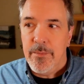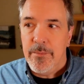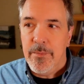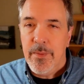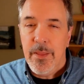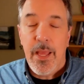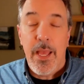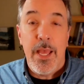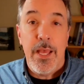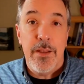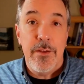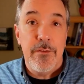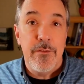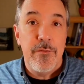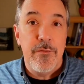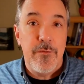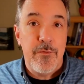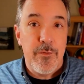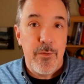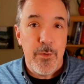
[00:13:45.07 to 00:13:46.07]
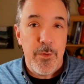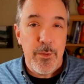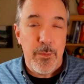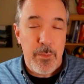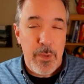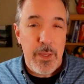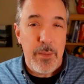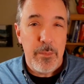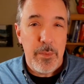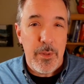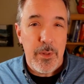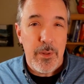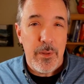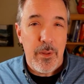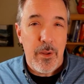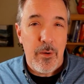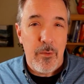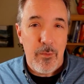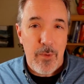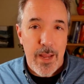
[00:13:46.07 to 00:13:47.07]
and for the people
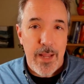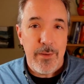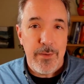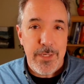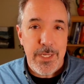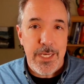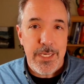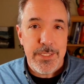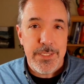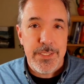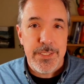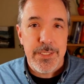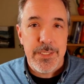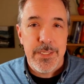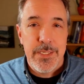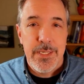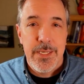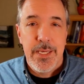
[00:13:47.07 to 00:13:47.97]
around us.